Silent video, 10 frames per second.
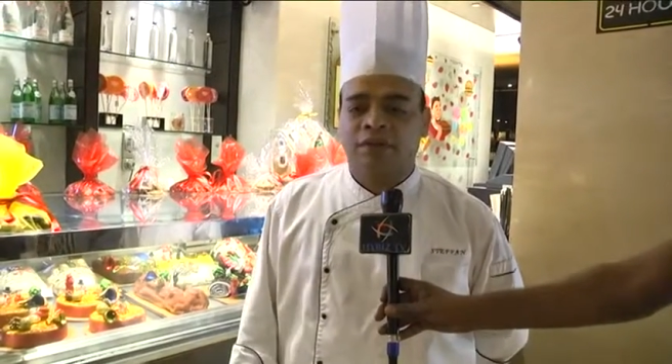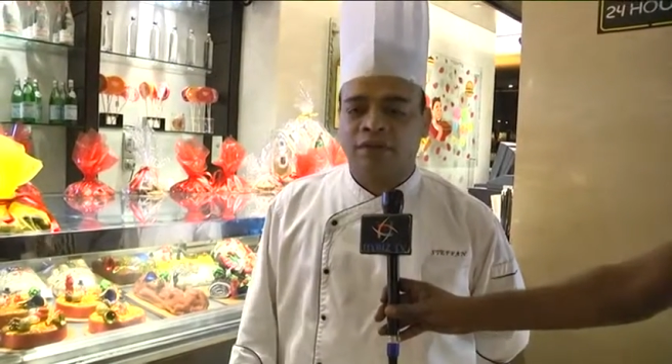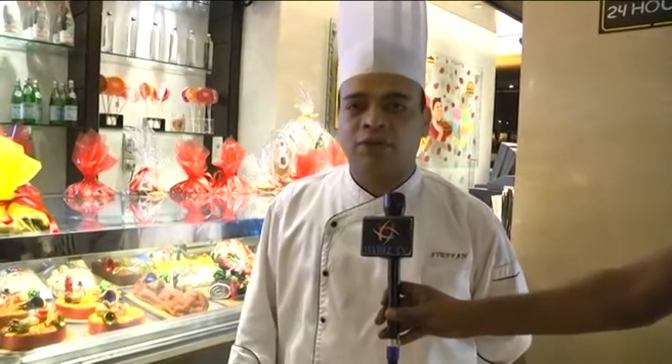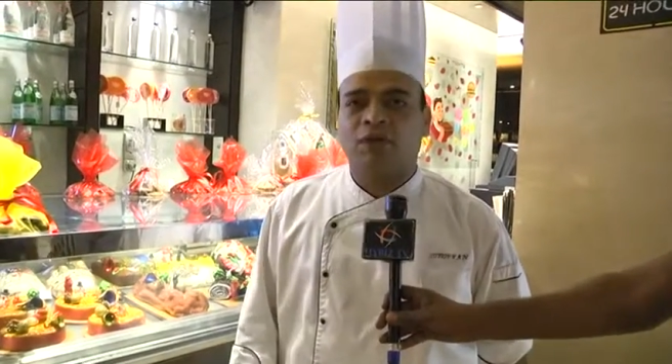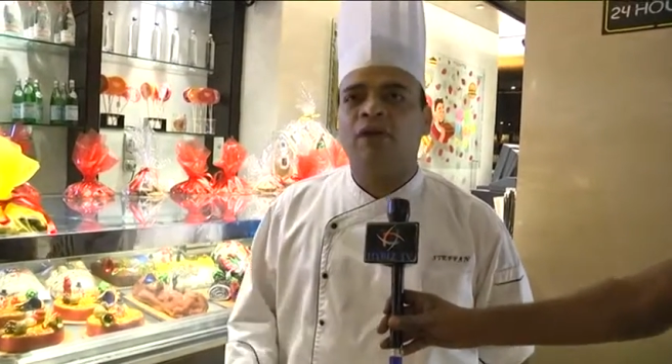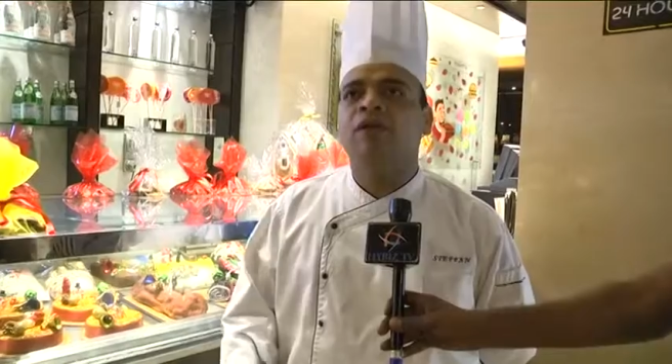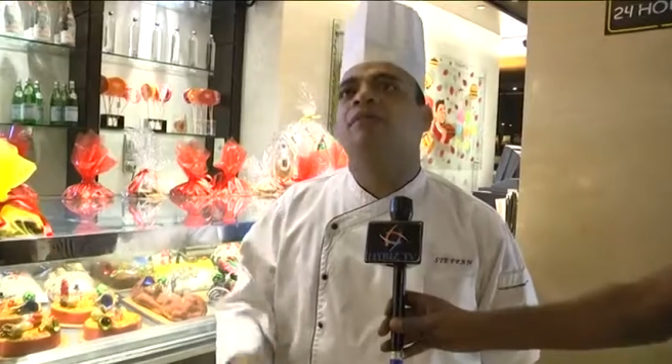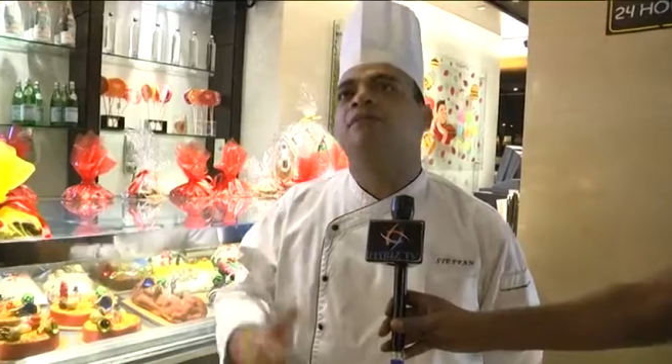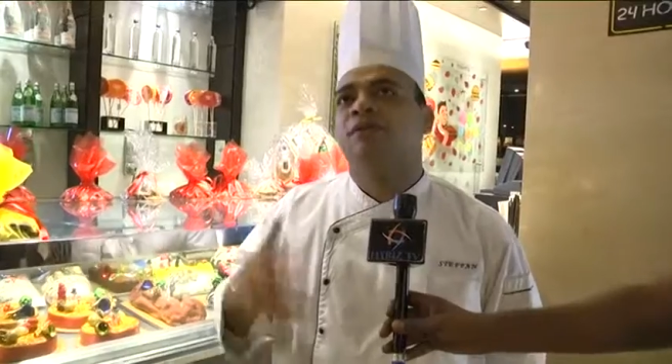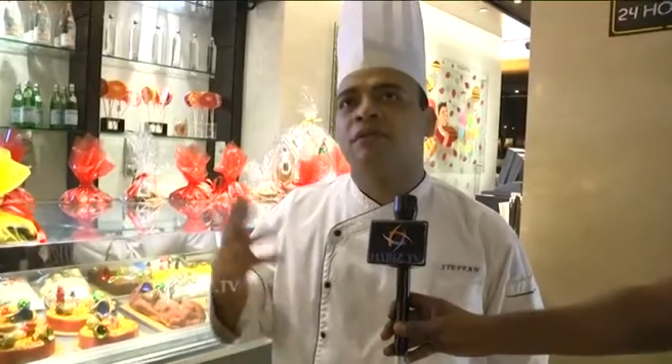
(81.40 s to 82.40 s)
It's all
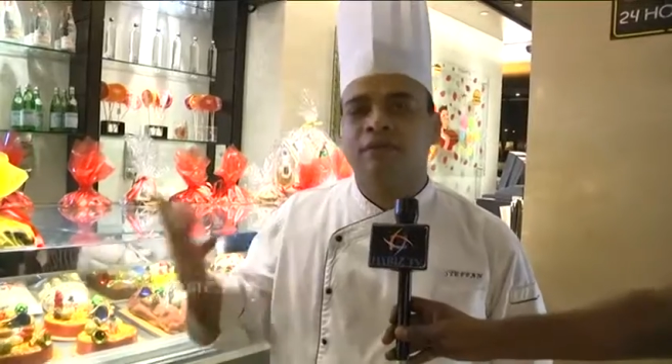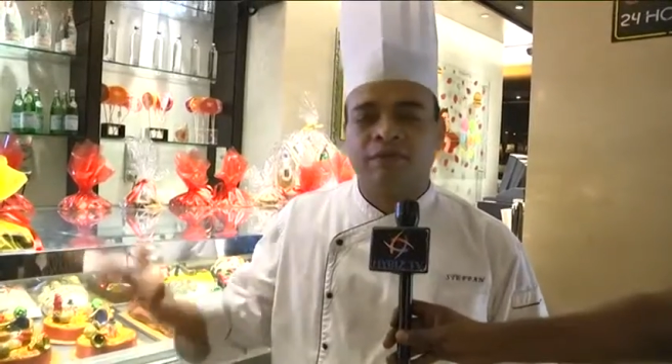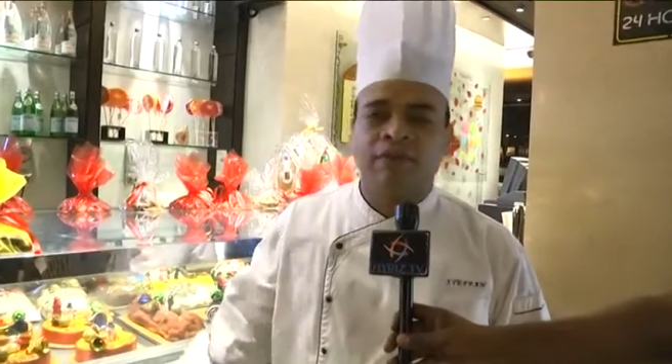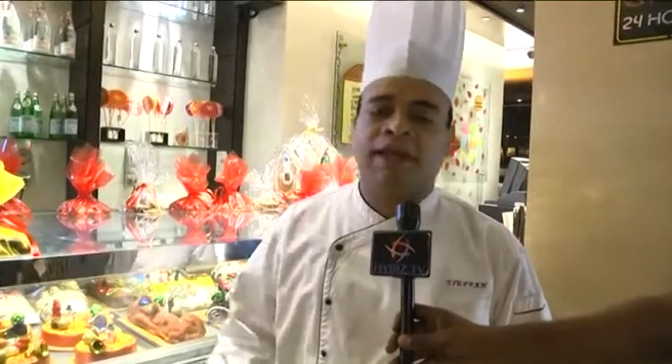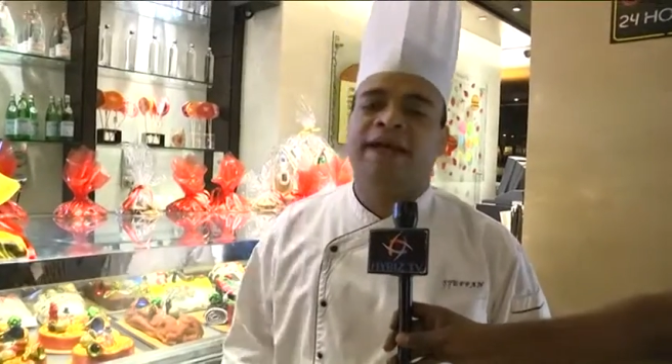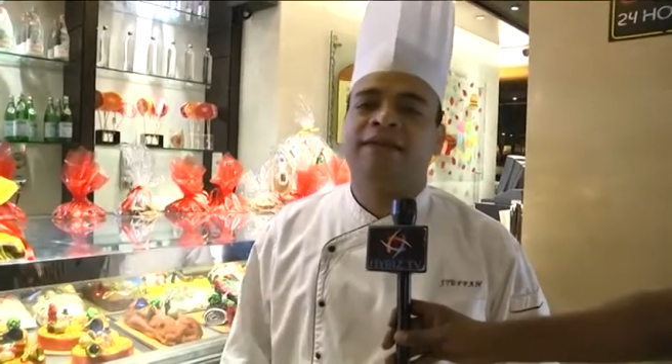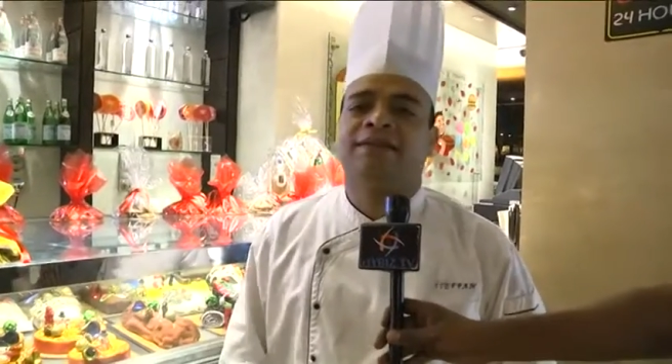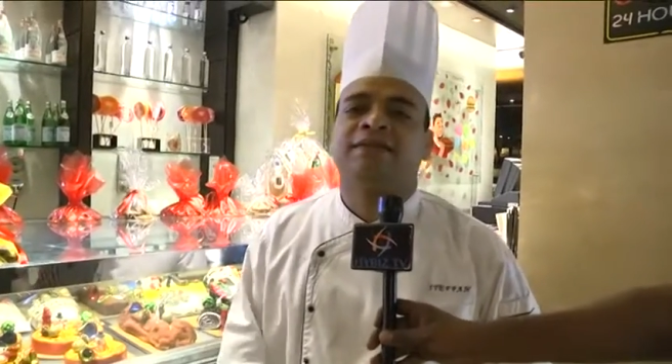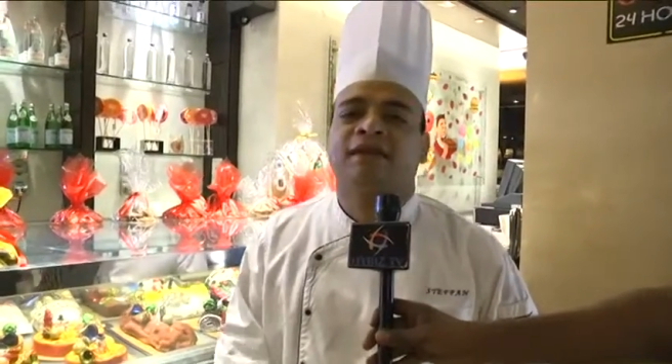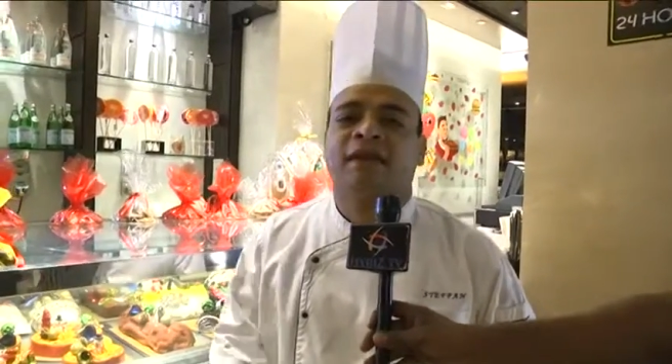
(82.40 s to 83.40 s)
uh,
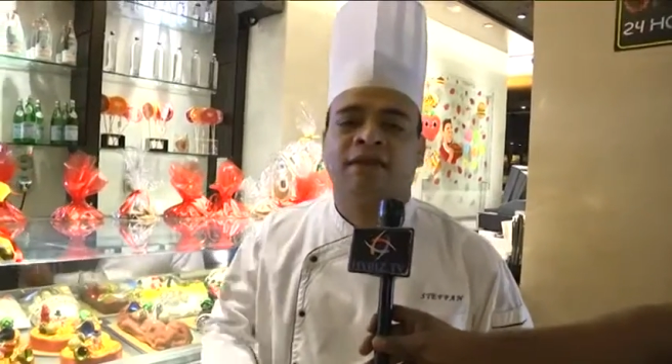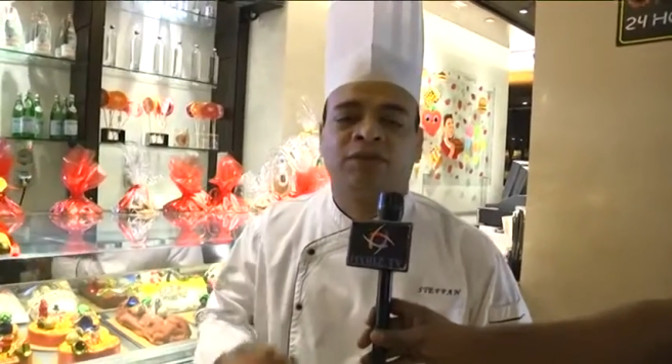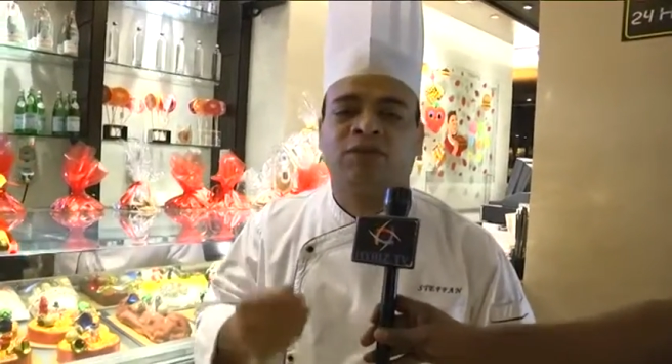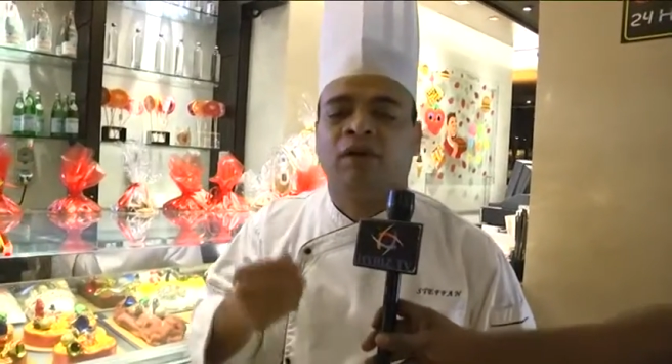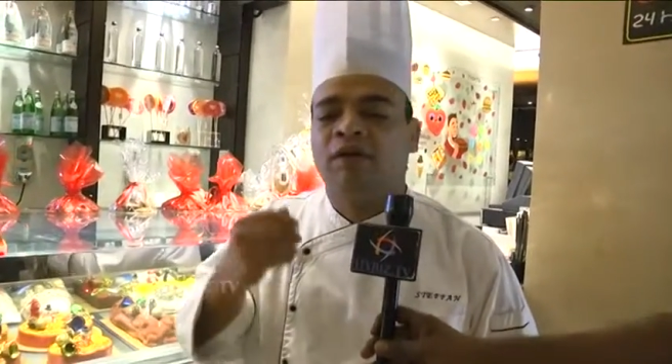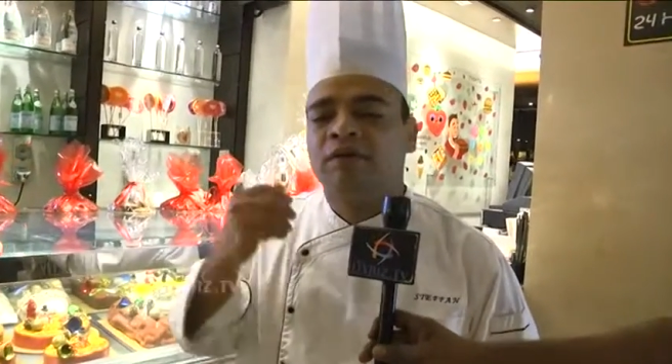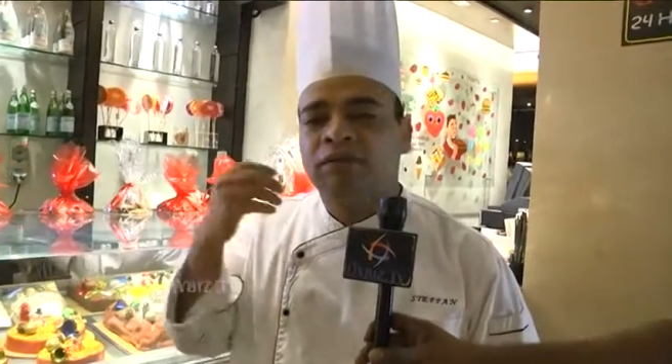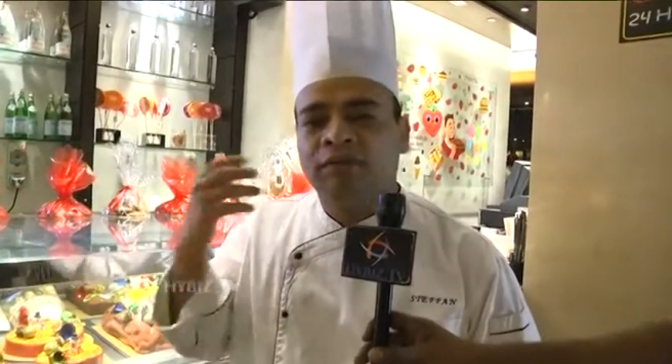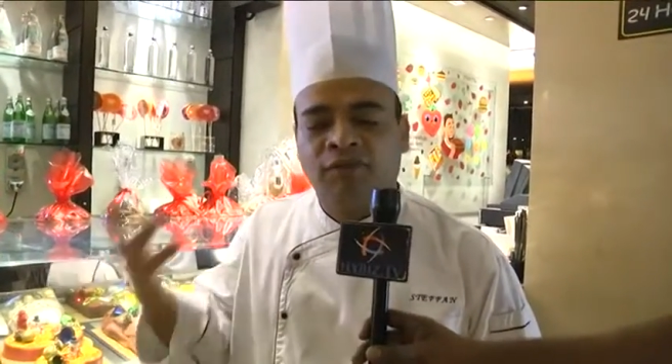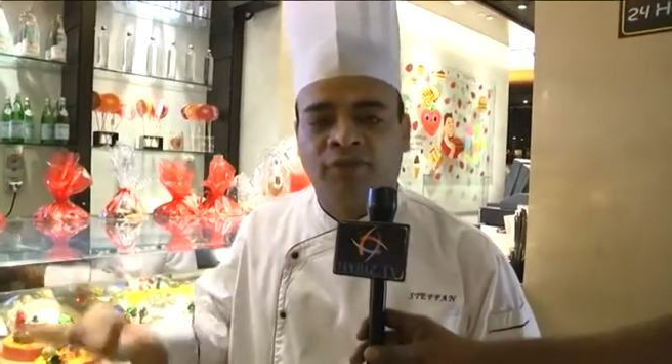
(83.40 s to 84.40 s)
lights and it's all
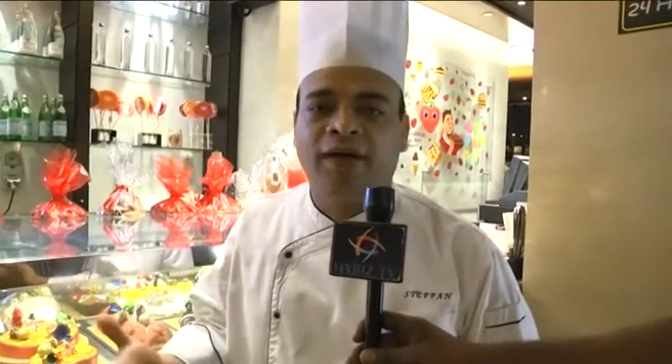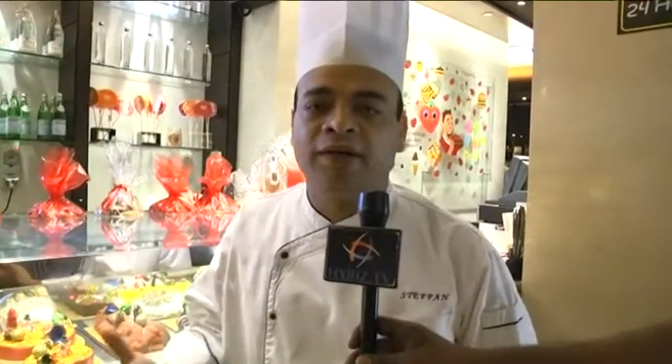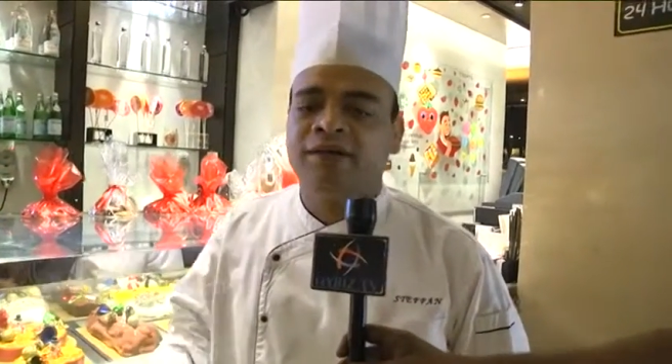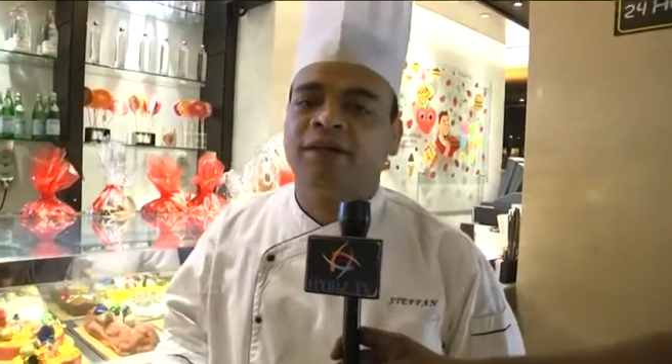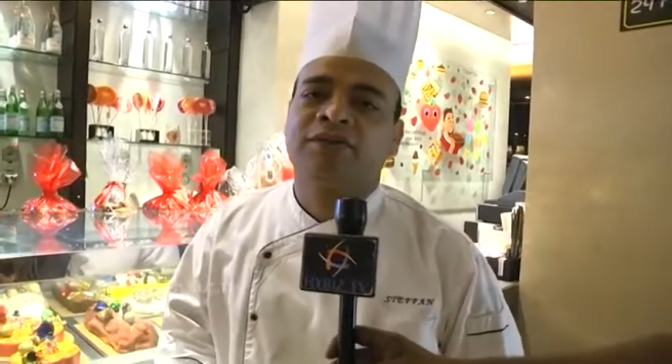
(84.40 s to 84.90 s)
fun.